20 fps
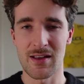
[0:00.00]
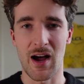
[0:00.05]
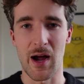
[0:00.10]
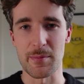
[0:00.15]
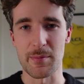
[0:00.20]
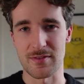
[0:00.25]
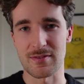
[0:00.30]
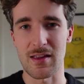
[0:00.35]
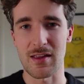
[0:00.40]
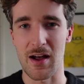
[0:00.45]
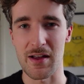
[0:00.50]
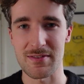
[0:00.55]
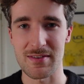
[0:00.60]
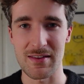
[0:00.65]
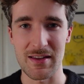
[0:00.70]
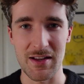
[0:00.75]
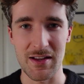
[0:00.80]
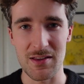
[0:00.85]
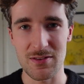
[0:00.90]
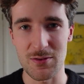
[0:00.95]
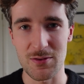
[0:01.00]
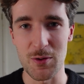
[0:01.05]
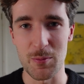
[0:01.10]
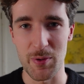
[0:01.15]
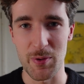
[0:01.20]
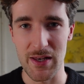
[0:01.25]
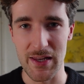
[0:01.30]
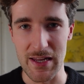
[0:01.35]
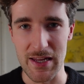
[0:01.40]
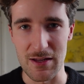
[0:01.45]
I'm starting to
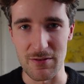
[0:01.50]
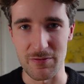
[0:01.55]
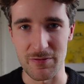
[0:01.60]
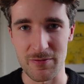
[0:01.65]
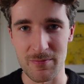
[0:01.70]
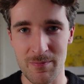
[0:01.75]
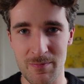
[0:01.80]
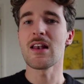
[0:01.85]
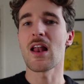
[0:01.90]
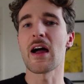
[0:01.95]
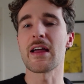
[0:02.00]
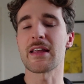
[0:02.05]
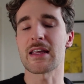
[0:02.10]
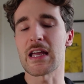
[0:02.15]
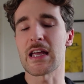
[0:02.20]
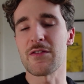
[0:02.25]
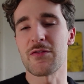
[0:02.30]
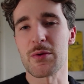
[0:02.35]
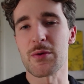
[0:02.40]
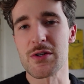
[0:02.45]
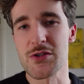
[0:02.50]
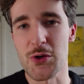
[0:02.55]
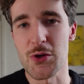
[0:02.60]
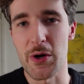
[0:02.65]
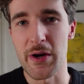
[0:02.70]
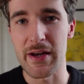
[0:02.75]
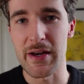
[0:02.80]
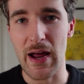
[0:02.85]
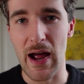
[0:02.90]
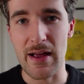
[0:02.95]
believe. Hit like if you
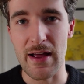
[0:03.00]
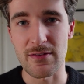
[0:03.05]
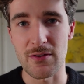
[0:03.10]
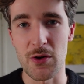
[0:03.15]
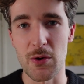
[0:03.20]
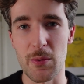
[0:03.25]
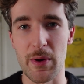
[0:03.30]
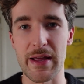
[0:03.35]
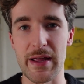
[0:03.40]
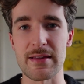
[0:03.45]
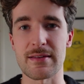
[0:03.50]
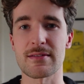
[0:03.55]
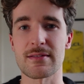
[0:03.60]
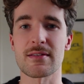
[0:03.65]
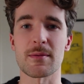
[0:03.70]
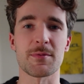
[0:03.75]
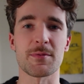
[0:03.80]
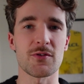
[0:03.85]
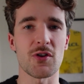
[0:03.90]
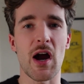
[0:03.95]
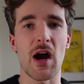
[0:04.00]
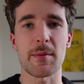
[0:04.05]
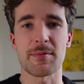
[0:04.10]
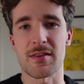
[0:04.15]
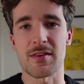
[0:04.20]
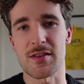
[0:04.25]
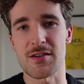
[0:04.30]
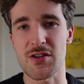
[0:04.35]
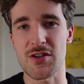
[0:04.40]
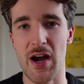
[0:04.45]
enjoyed, as always. Subscribe to
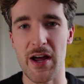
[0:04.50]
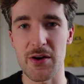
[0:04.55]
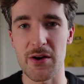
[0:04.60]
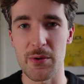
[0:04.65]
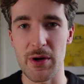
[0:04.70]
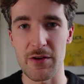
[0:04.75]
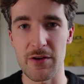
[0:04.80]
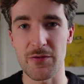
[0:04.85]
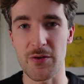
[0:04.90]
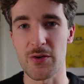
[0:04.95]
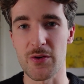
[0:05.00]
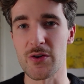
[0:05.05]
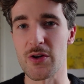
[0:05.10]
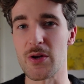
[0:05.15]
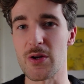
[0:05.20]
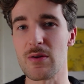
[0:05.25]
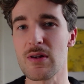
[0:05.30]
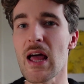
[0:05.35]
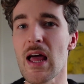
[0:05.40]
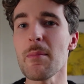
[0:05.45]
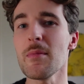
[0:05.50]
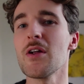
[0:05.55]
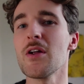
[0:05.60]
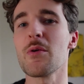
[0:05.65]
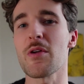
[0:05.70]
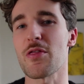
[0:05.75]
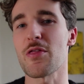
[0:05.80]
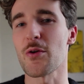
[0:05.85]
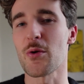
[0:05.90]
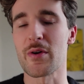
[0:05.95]
the channel if you're new. Let me know
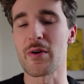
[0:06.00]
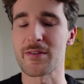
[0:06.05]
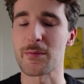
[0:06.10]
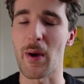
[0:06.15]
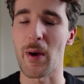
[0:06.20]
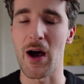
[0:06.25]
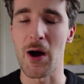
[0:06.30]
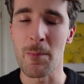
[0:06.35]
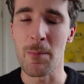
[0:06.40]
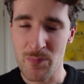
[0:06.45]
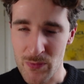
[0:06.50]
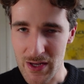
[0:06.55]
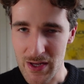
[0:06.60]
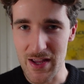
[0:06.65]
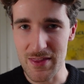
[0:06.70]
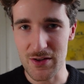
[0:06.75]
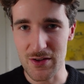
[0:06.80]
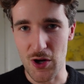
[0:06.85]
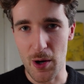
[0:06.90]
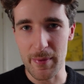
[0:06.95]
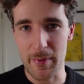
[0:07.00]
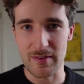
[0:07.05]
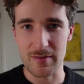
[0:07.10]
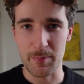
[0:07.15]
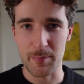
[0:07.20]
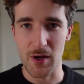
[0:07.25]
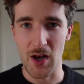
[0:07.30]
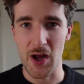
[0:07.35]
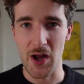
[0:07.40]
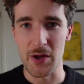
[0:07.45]
what you thought as well in the comments
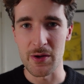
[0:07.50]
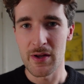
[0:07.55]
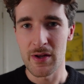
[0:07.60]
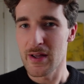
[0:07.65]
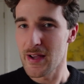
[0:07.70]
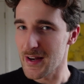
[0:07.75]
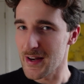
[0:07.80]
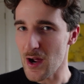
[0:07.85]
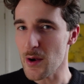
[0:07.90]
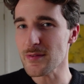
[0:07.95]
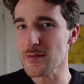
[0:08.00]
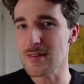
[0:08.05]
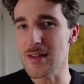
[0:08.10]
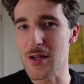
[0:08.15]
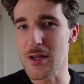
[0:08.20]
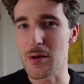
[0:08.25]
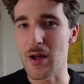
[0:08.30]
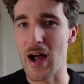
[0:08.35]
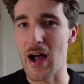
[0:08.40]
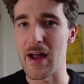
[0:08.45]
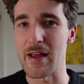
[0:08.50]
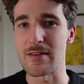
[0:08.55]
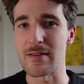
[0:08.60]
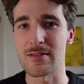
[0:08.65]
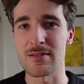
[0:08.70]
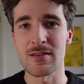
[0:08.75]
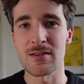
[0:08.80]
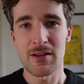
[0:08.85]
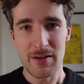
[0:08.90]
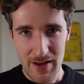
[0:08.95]
below. And I'll see you
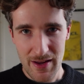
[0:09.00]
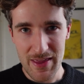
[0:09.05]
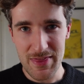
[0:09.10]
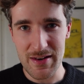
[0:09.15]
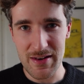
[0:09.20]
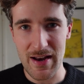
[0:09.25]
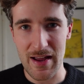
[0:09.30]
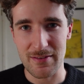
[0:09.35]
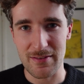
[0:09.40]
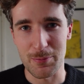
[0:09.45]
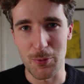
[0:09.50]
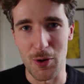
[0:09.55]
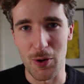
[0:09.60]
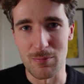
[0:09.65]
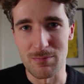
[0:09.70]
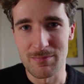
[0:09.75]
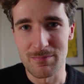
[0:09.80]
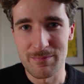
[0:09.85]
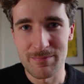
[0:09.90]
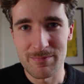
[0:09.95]
guys in the next one.